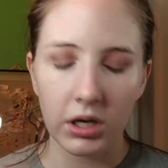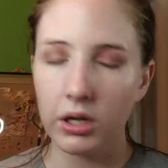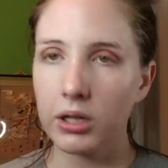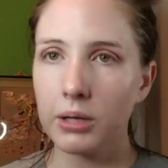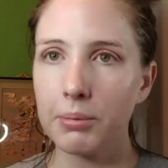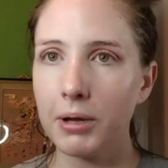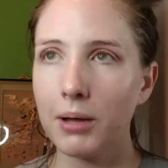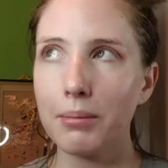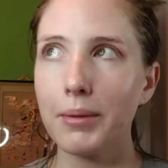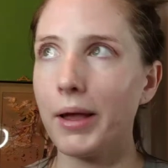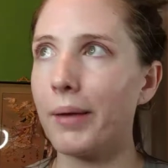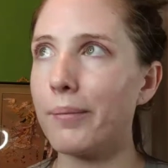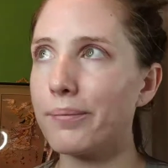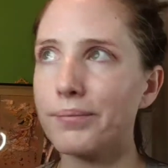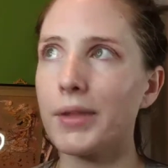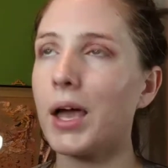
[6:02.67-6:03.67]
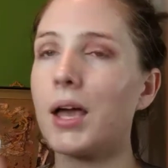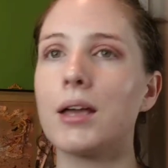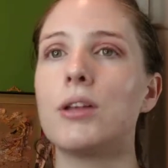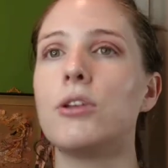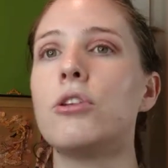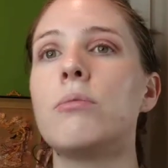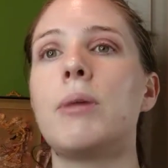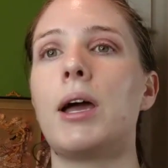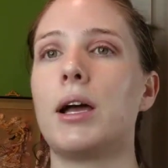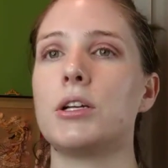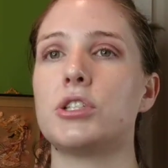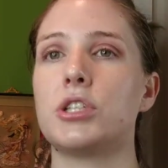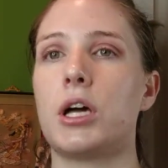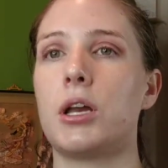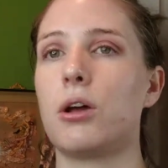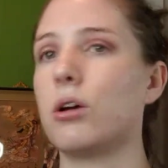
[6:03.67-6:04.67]
ColourPop, I can do my
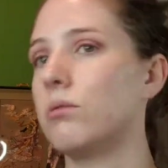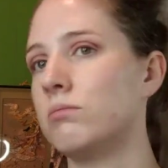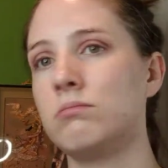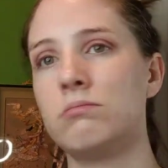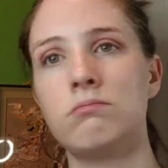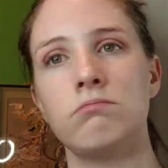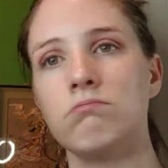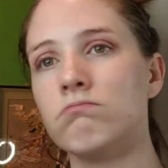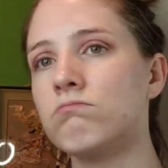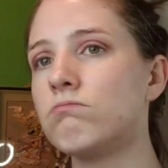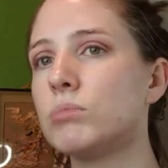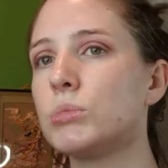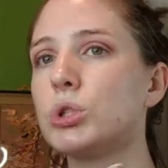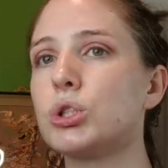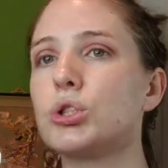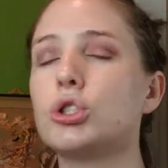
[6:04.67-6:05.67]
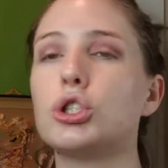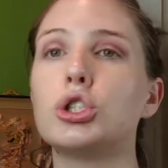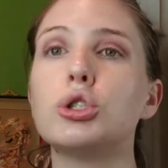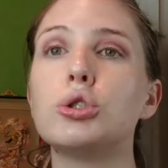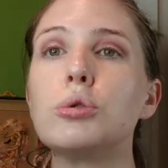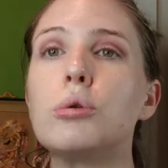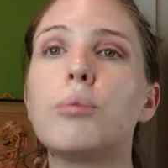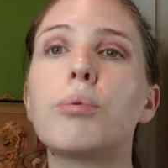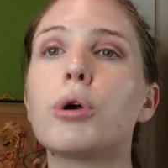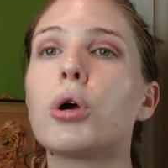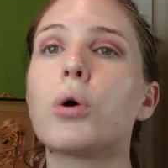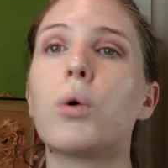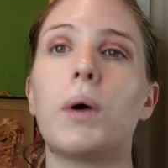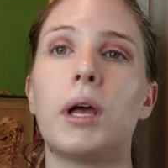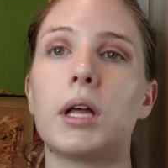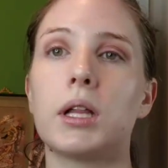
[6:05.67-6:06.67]
eyeshadow super
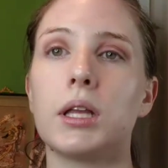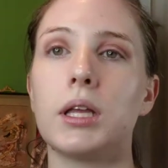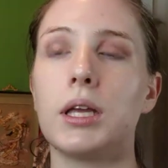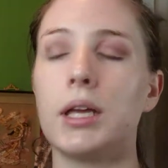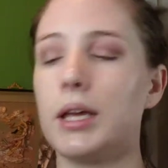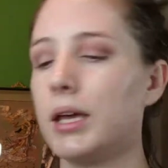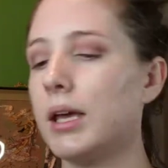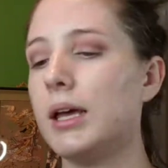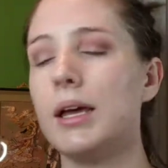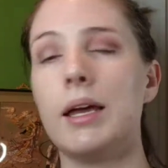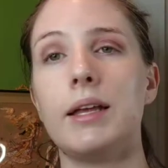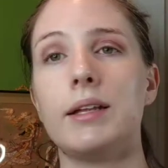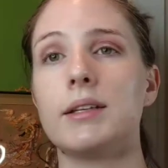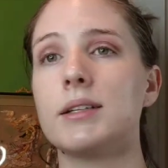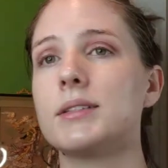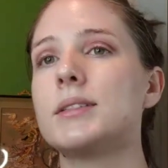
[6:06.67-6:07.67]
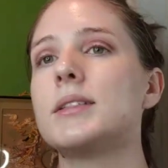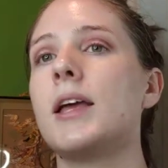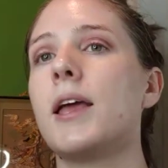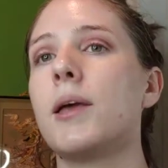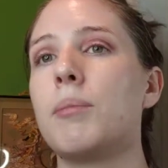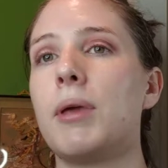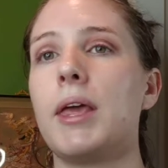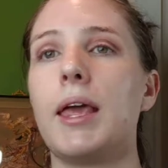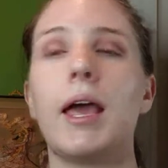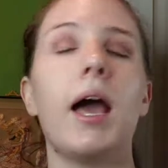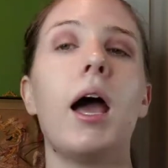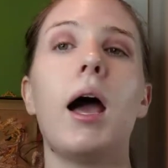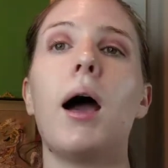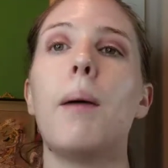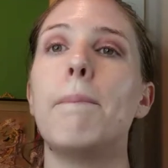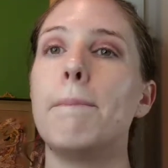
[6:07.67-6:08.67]
quickly. It doesn't take me
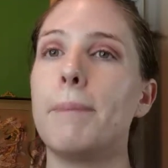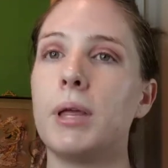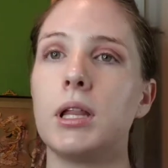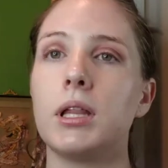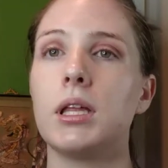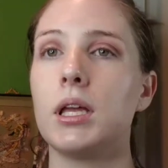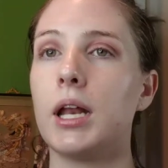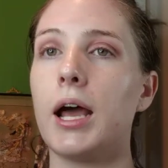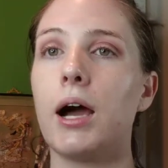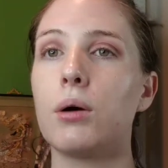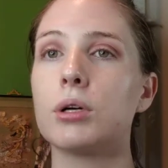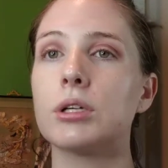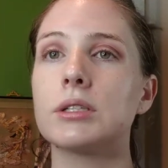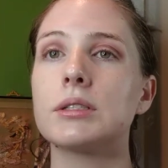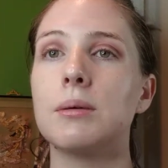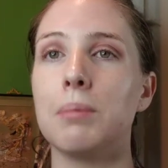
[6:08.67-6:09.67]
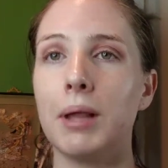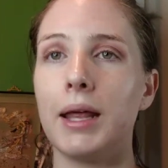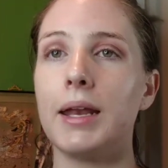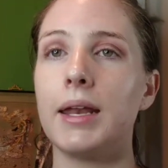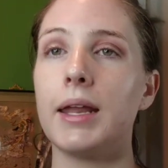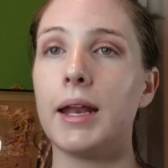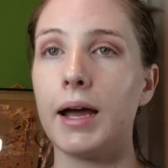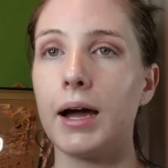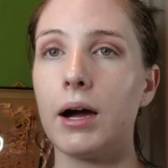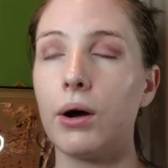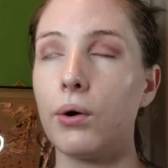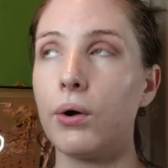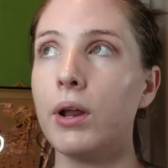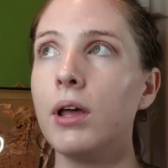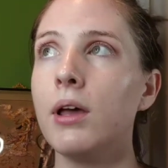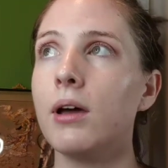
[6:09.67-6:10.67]
a million hours to blend it
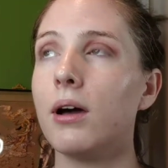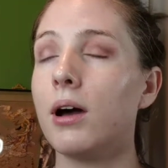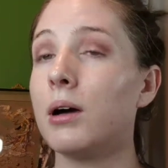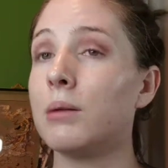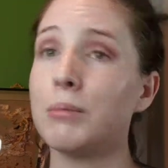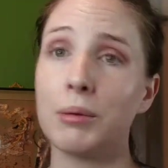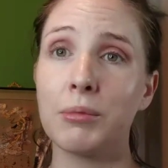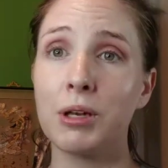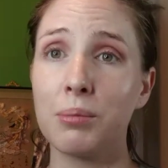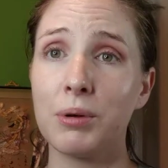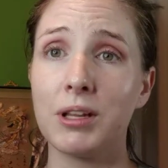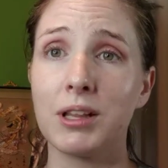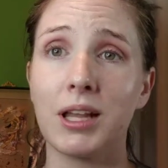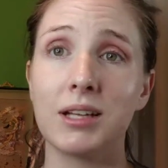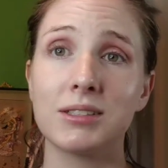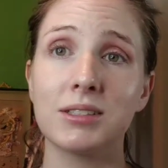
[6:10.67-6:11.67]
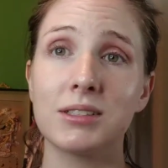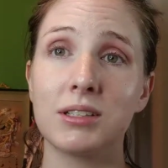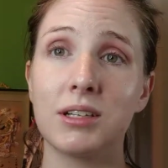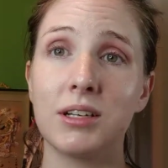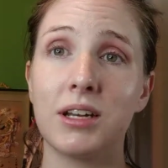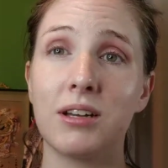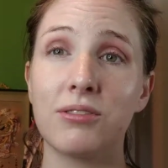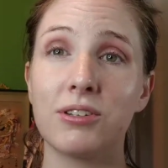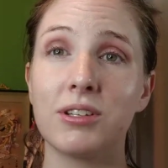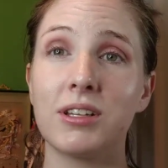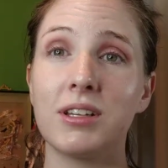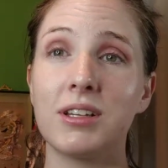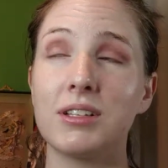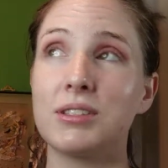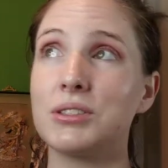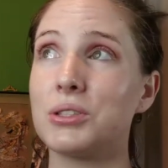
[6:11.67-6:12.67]
out. I'm gonna put glasses on after
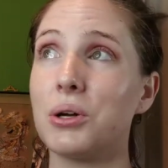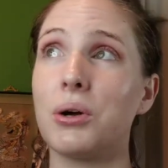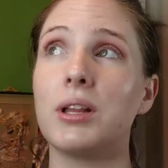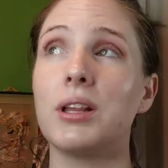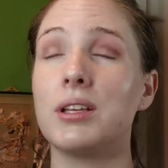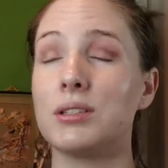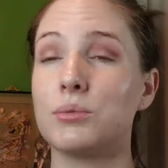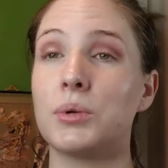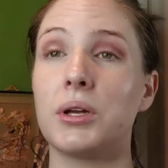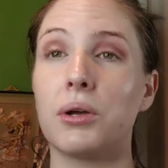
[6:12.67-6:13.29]
this, so at least